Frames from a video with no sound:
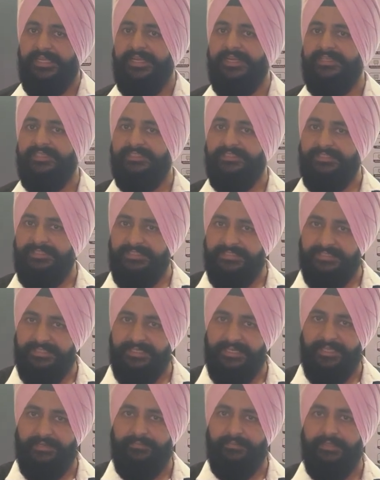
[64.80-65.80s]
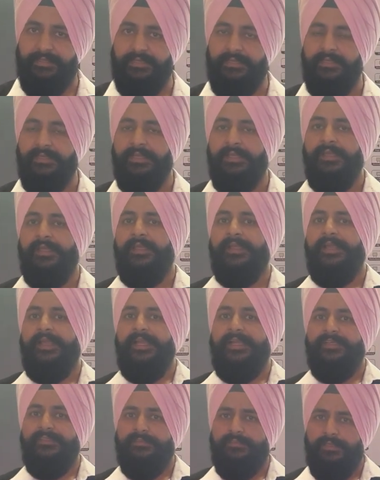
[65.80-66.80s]
at each level.
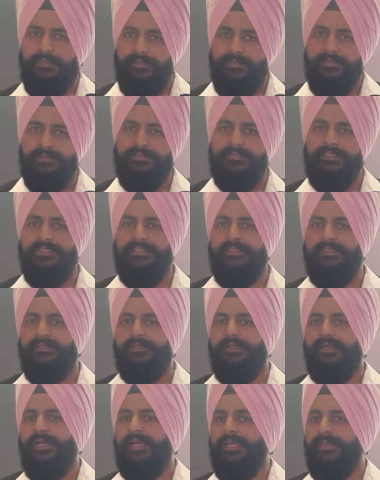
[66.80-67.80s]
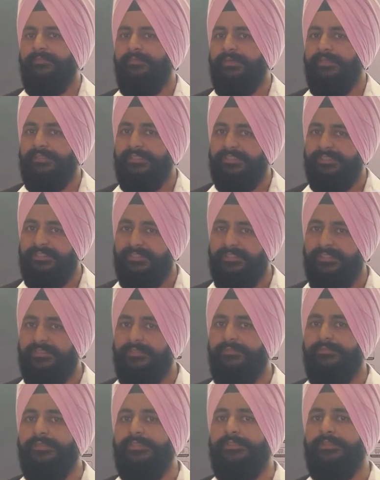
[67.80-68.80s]
And third thing, I will
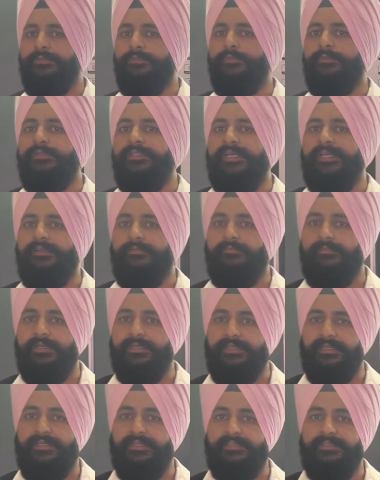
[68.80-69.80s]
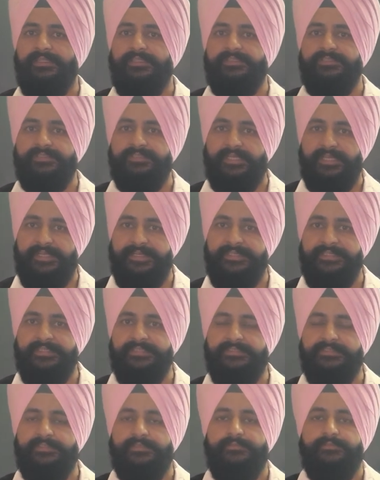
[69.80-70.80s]
discuss with you that what are the
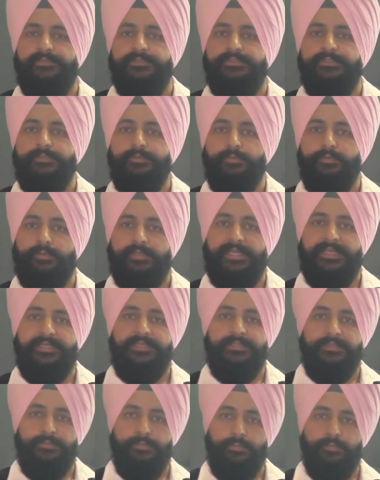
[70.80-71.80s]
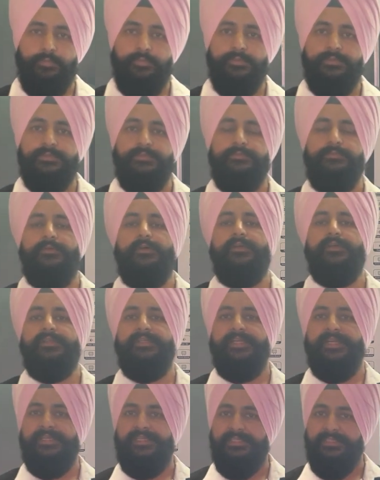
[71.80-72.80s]
sites which you can use for
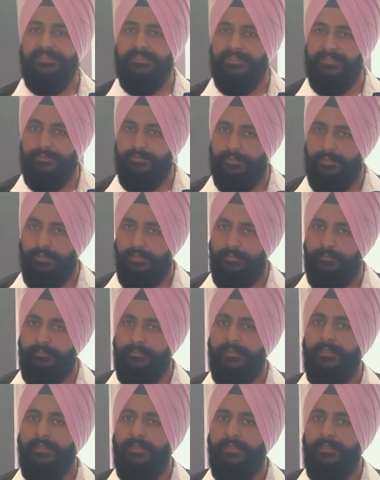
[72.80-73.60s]
getting the job